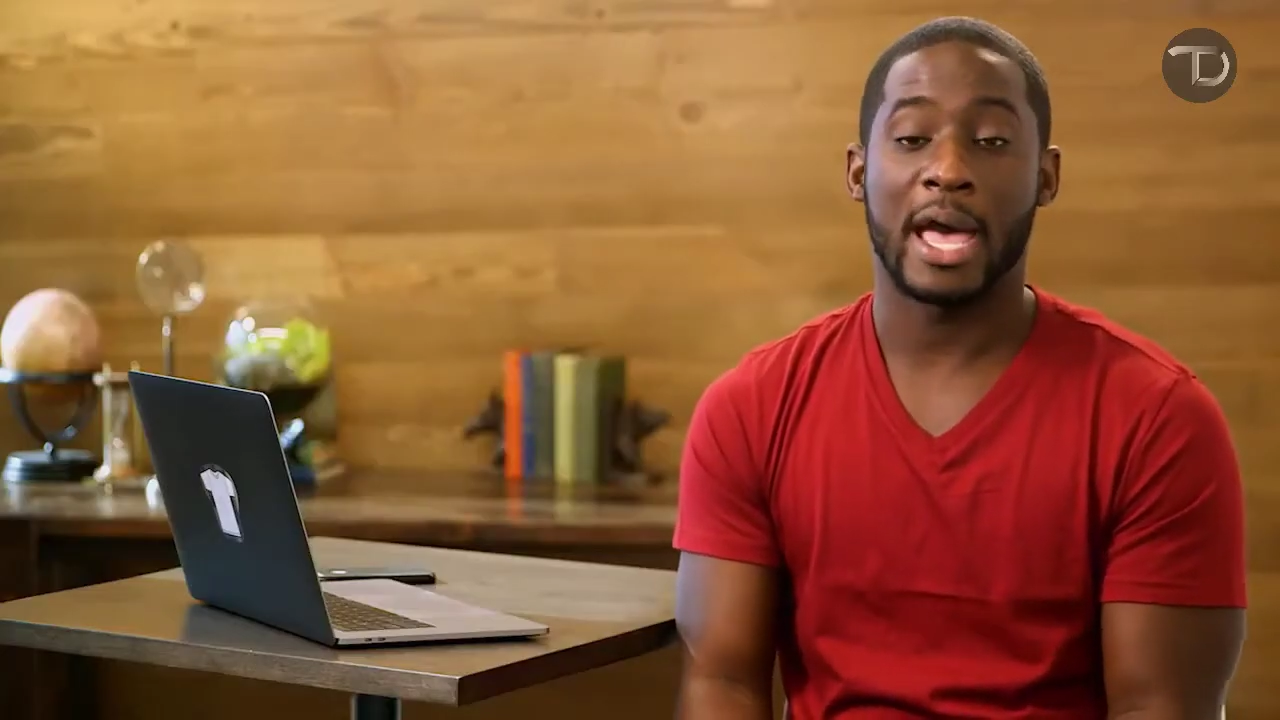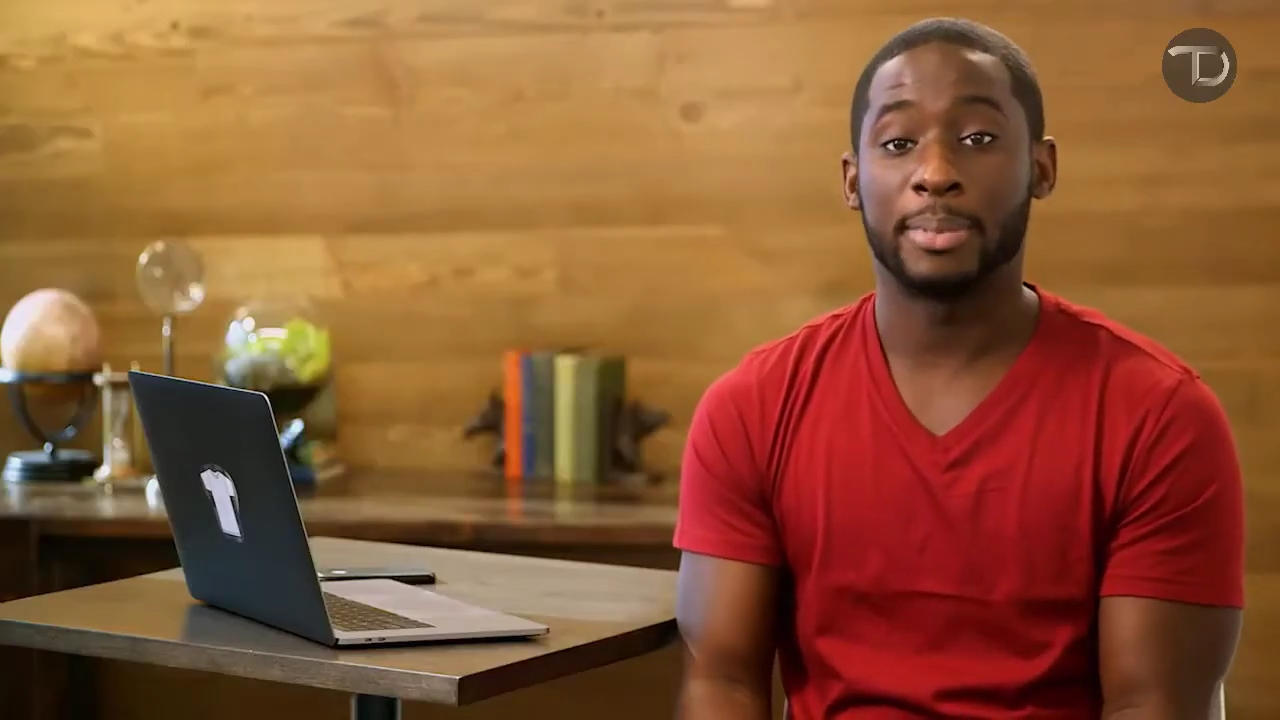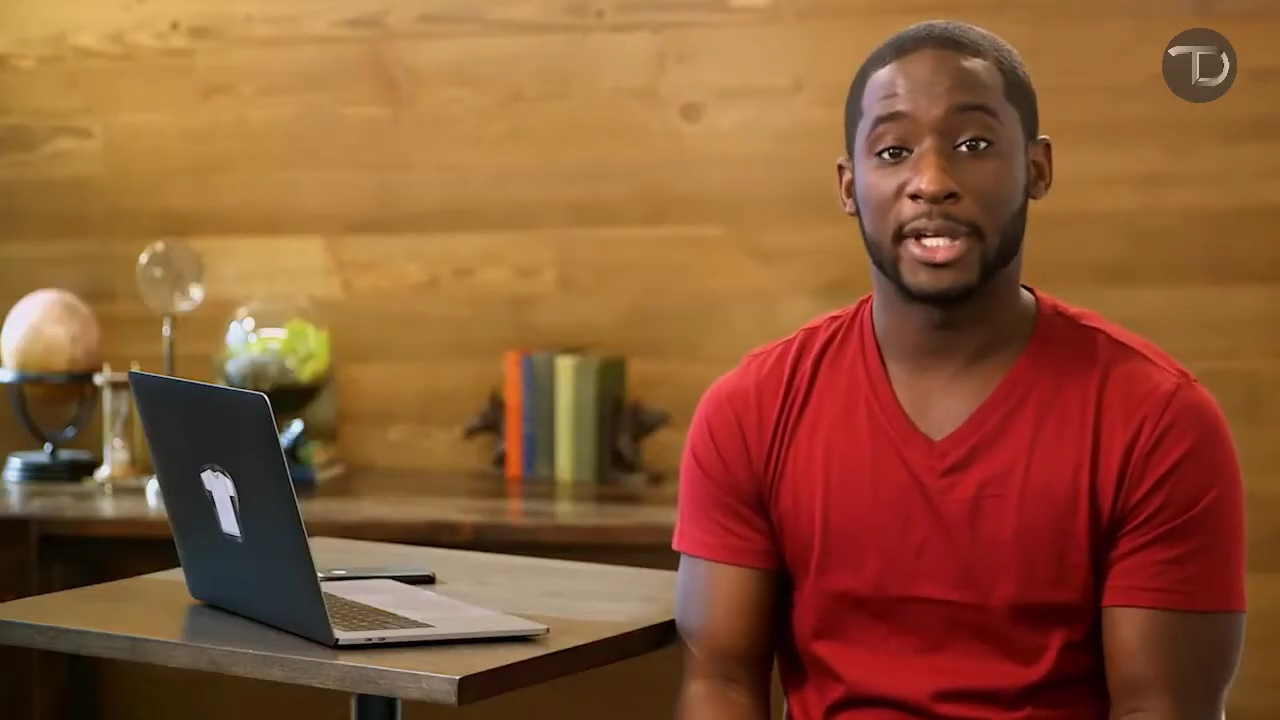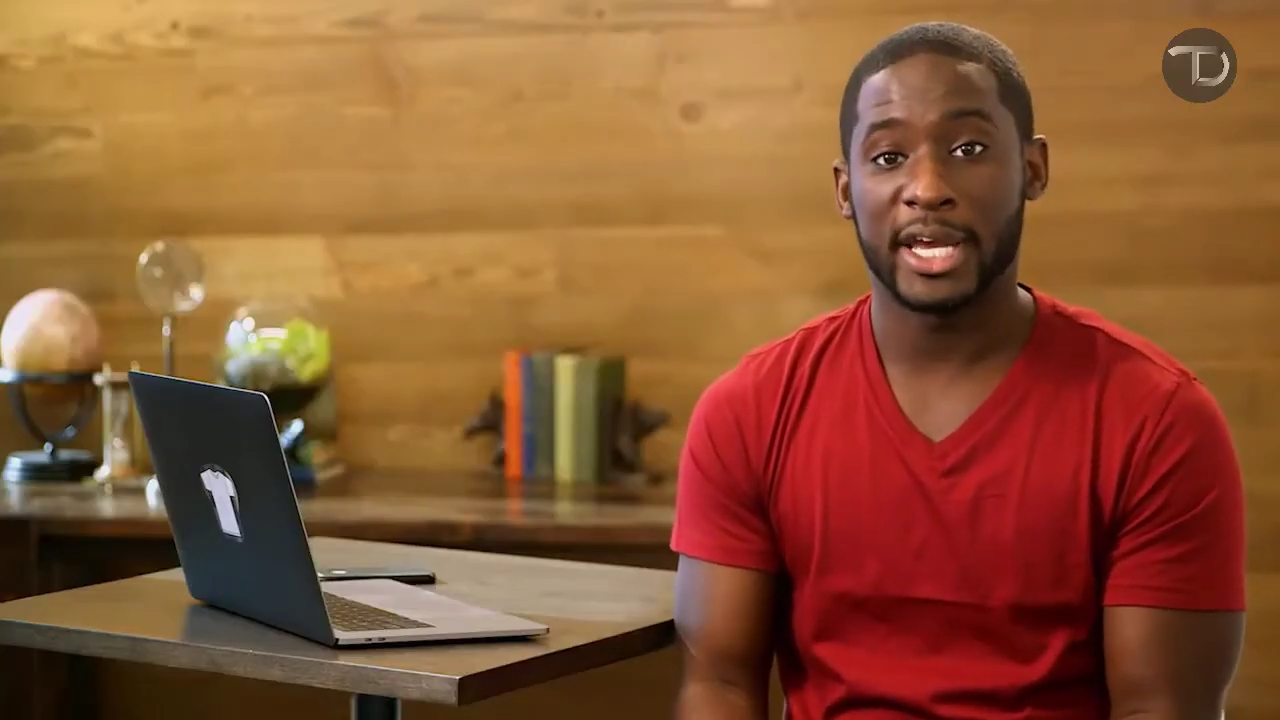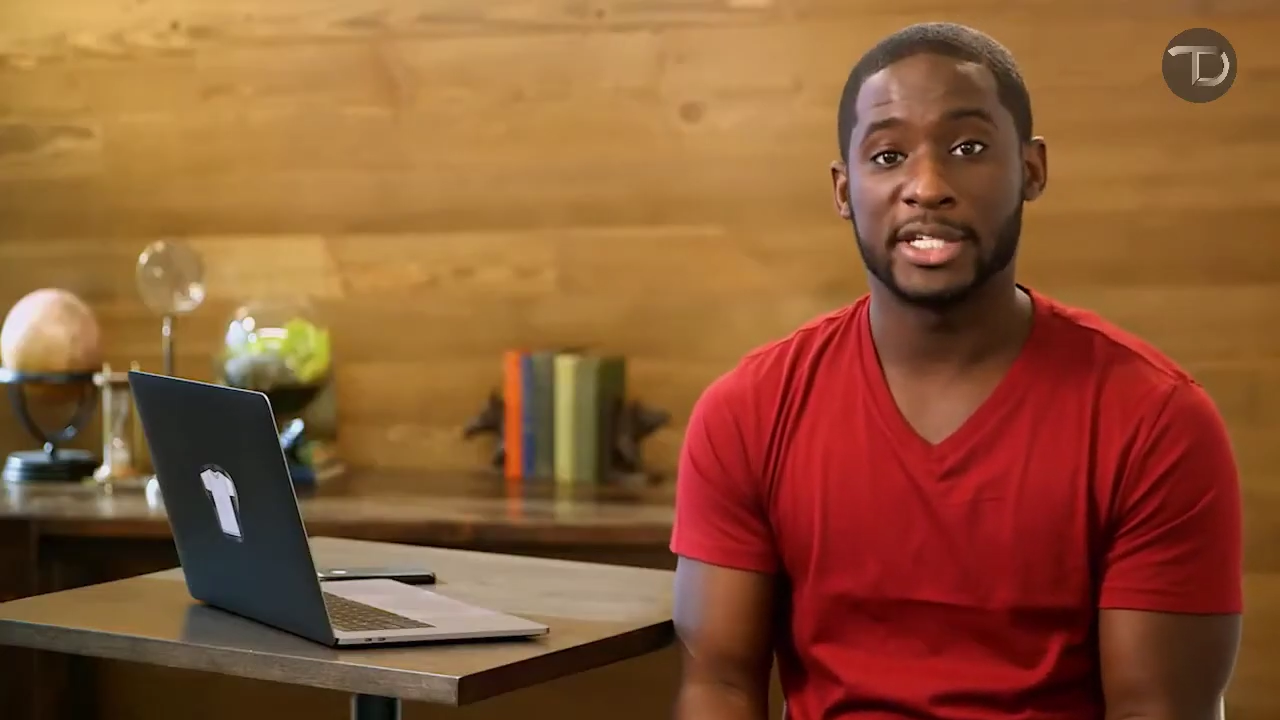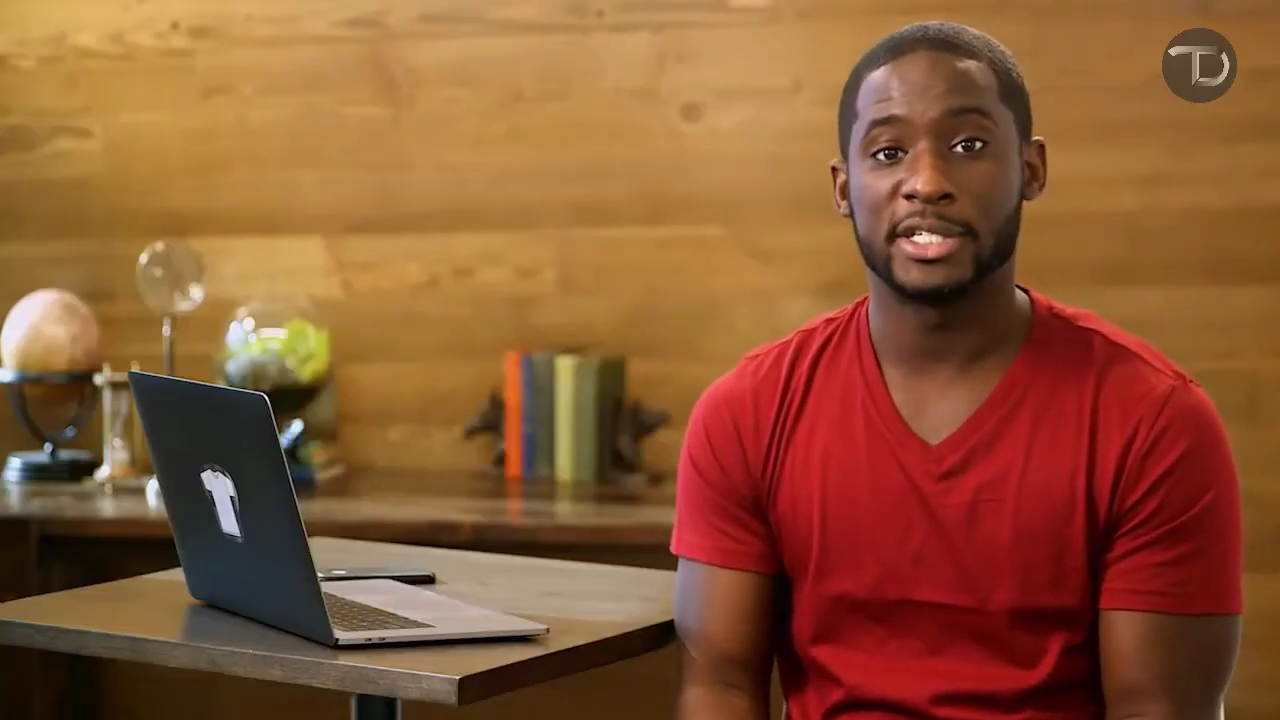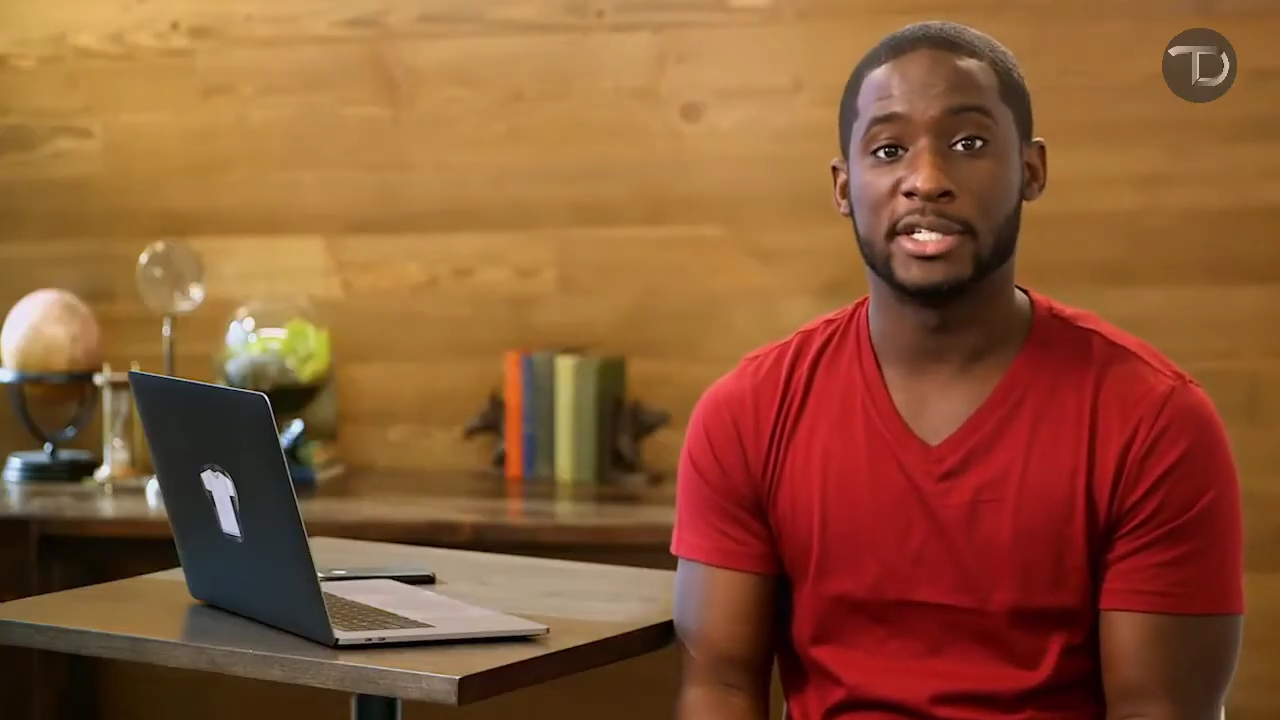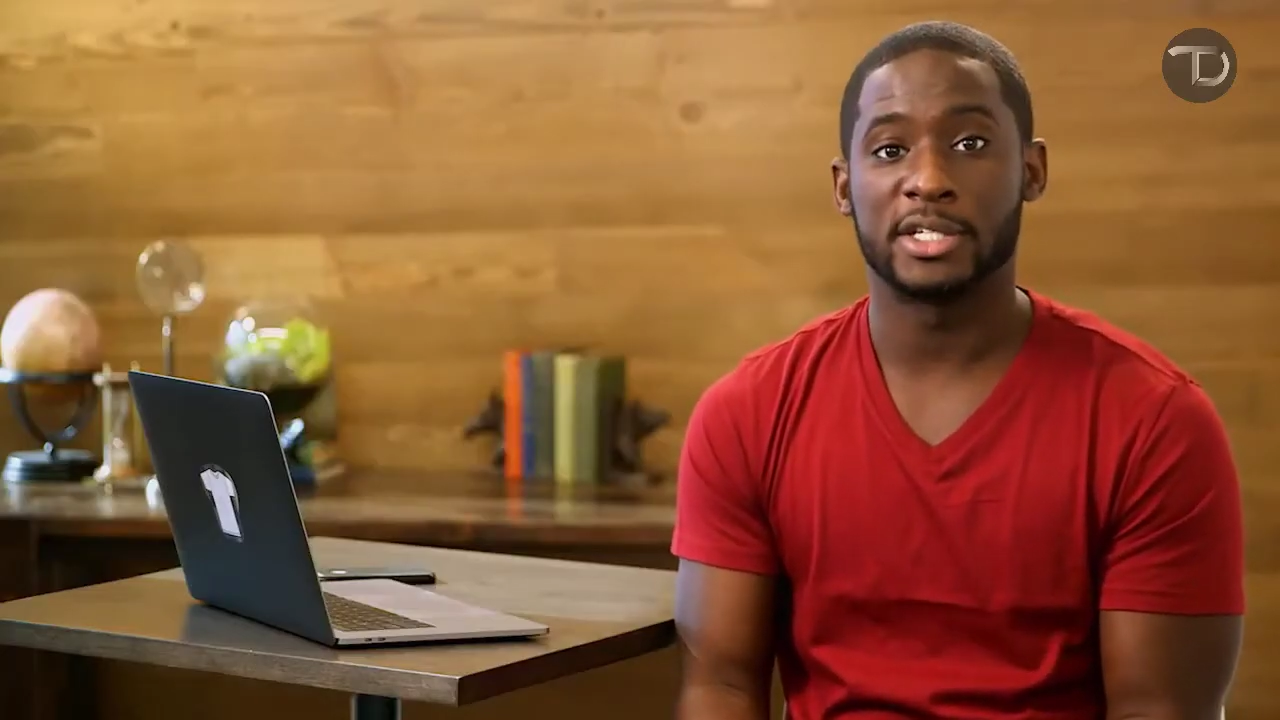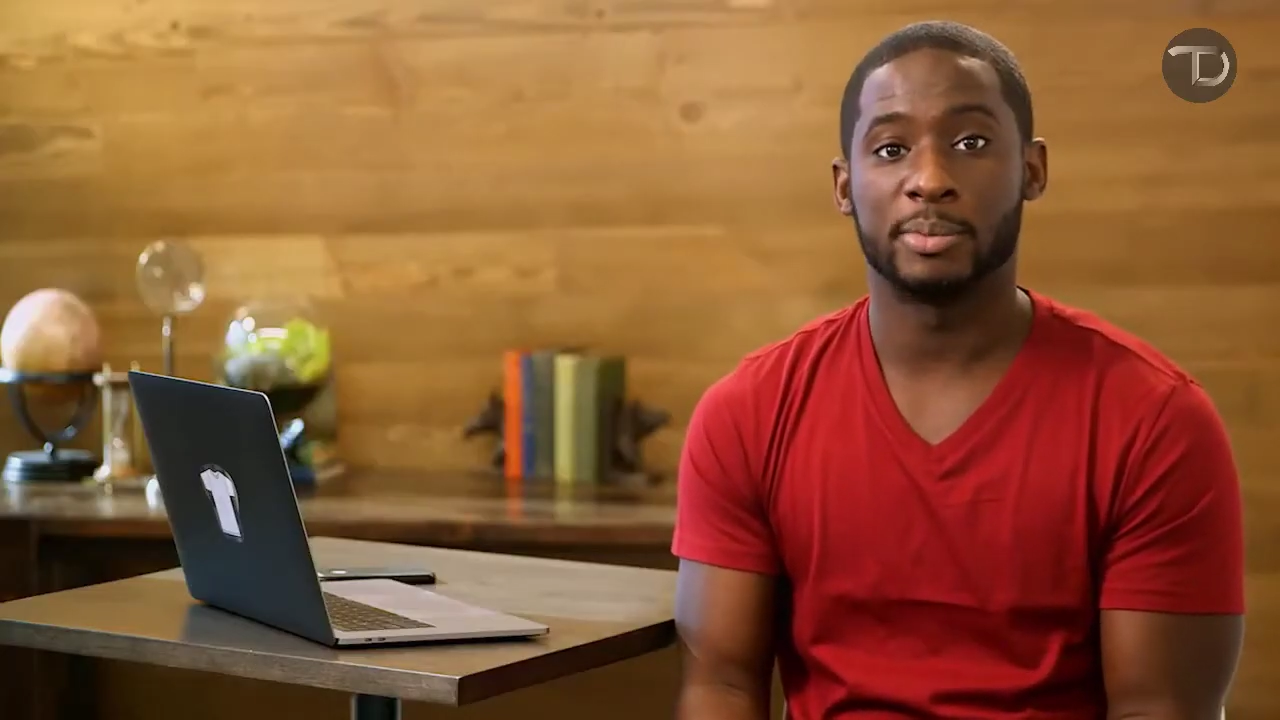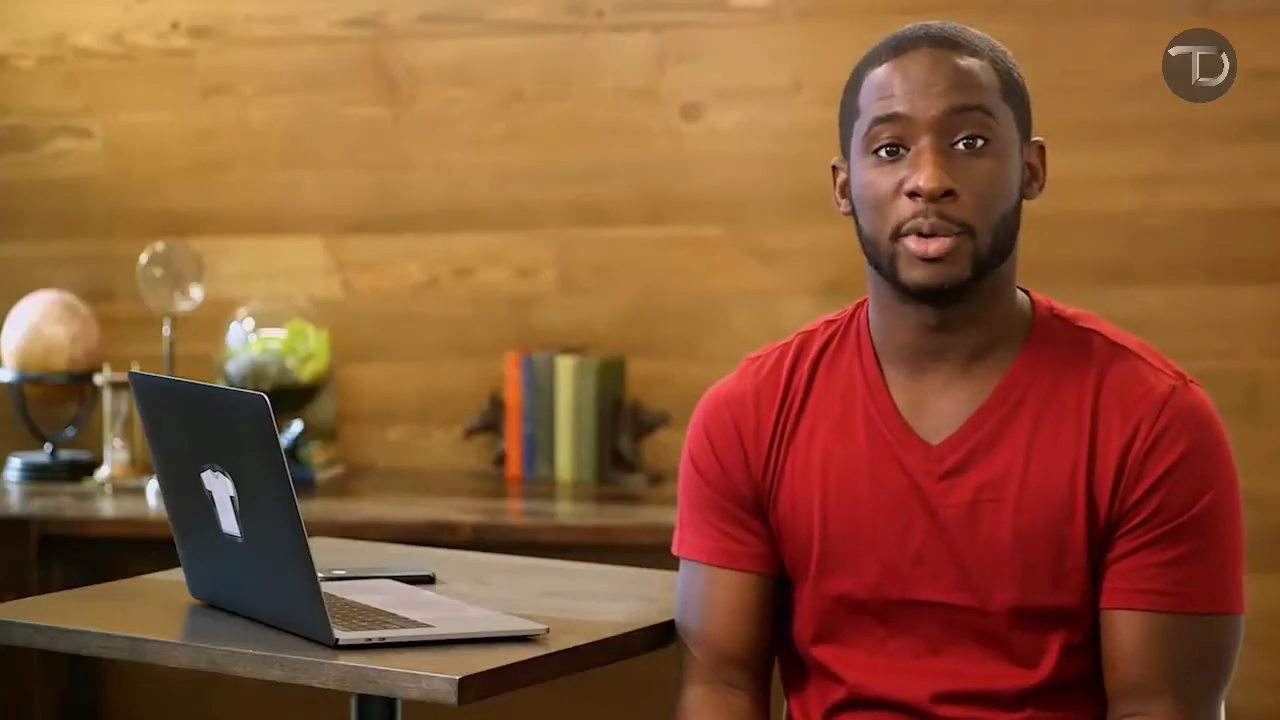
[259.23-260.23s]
applications and